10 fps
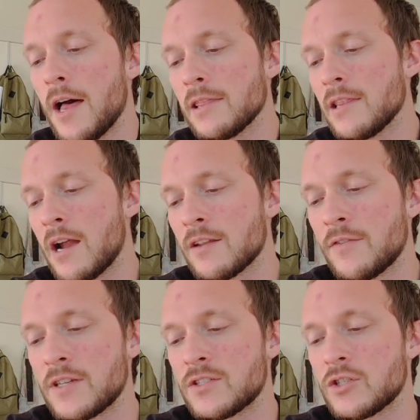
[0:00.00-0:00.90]
a lot
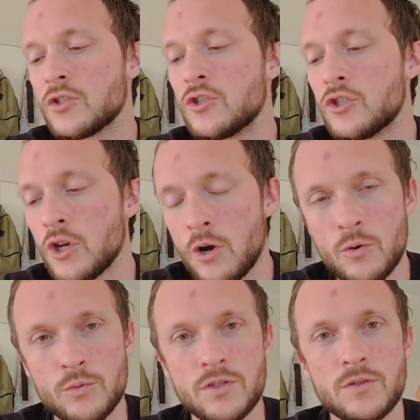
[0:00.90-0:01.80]
of us
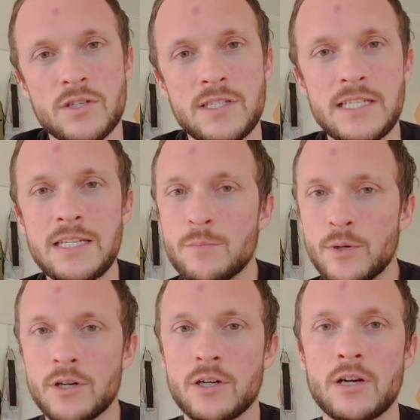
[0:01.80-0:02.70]
don't
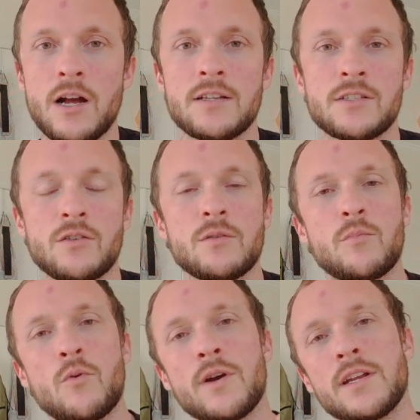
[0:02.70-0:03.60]
deburr until the
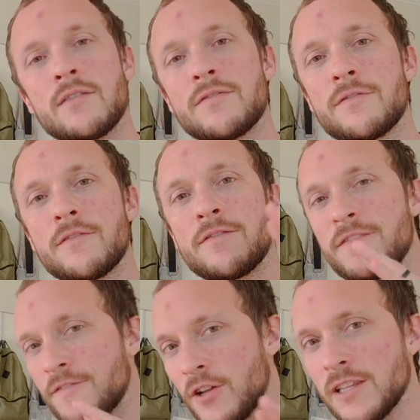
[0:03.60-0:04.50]
point of
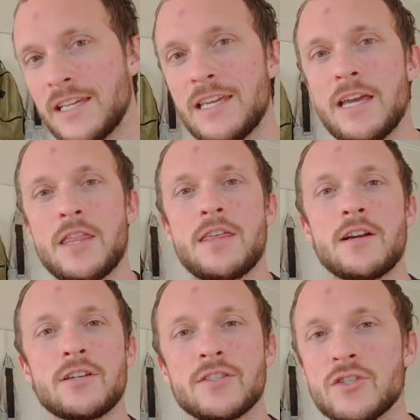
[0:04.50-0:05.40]
fully
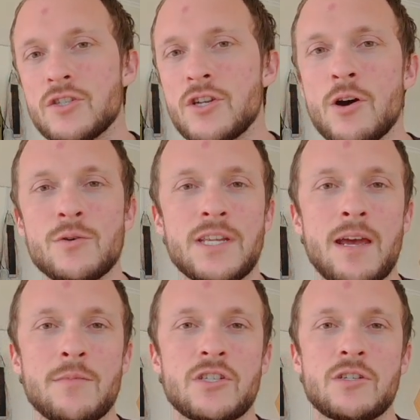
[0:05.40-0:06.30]
there's no
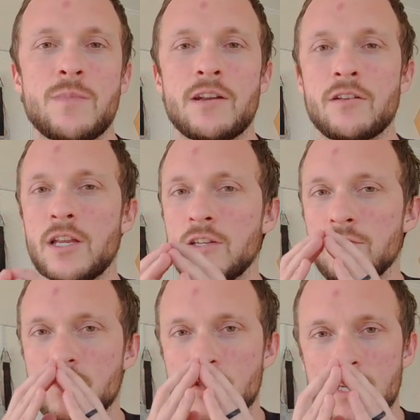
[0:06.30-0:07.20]
damaged metal and
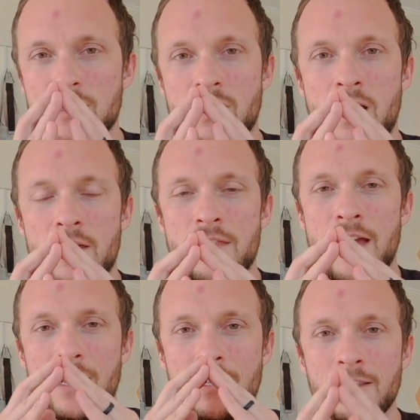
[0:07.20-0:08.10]
you've just got
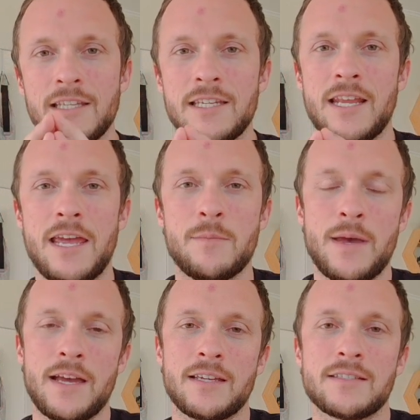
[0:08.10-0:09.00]
that clean
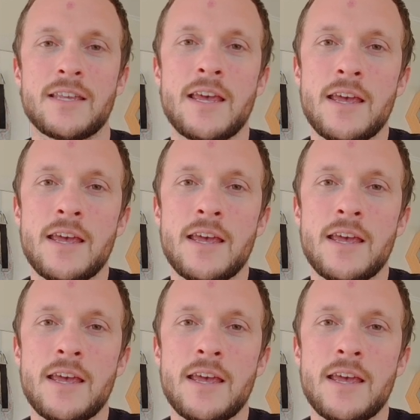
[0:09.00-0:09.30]
apex